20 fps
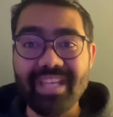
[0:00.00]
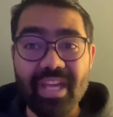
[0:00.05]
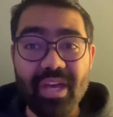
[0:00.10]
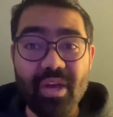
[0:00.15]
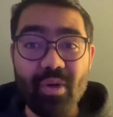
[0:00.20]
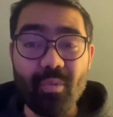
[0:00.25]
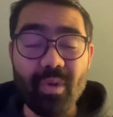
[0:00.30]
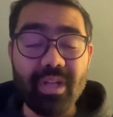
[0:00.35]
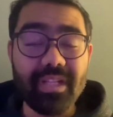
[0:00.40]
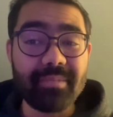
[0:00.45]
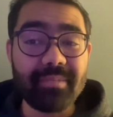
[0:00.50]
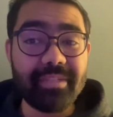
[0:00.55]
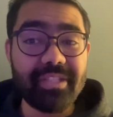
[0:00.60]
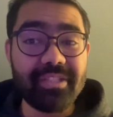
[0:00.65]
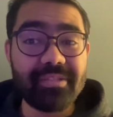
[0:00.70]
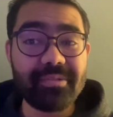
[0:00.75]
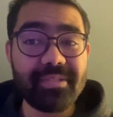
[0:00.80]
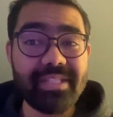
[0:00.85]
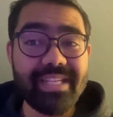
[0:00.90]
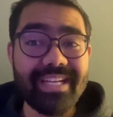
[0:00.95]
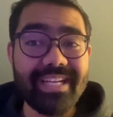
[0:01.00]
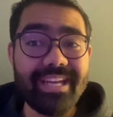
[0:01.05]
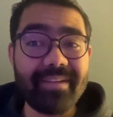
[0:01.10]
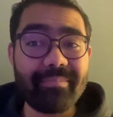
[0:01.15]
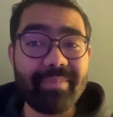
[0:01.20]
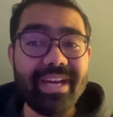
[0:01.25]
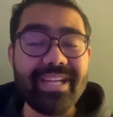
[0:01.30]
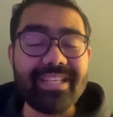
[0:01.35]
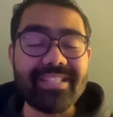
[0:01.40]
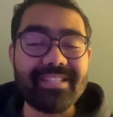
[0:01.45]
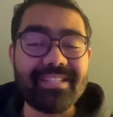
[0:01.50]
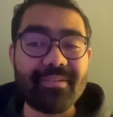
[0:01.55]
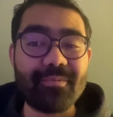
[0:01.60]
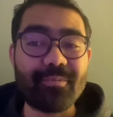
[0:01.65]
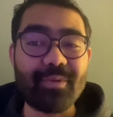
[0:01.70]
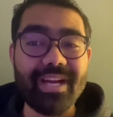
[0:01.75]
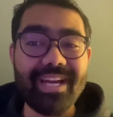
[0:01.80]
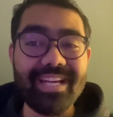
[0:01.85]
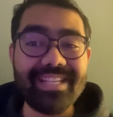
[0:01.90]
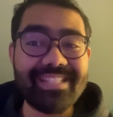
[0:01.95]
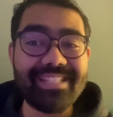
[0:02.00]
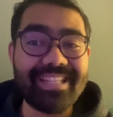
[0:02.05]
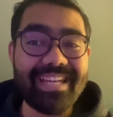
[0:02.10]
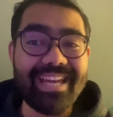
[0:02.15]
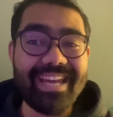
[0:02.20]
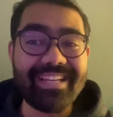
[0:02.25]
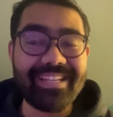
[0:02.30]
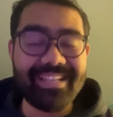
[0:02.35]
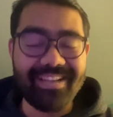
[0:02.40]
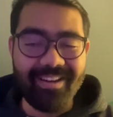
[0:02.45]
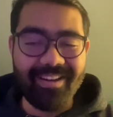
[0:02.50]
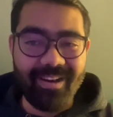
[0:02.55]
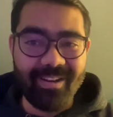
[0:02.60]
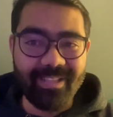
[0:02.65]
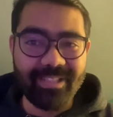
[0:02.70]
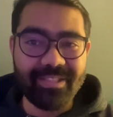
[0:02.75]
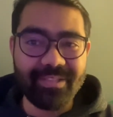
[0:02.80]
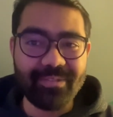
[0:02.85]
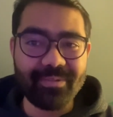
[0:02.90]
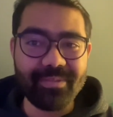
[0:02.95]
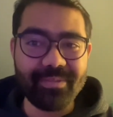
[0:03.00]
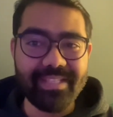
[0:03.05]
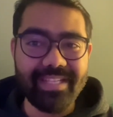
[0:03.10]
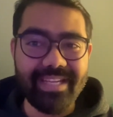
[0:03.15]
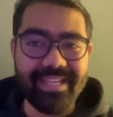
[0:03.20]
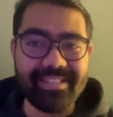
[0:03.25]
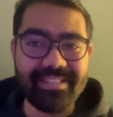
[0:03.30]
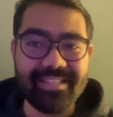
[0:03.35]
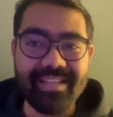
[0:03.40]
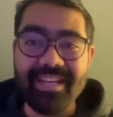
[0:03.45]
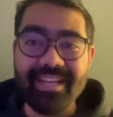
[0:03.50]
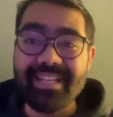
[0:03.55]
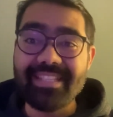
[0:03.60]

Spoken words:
Welcome to Tuesday Night Bites, where I snack on Tuesdays.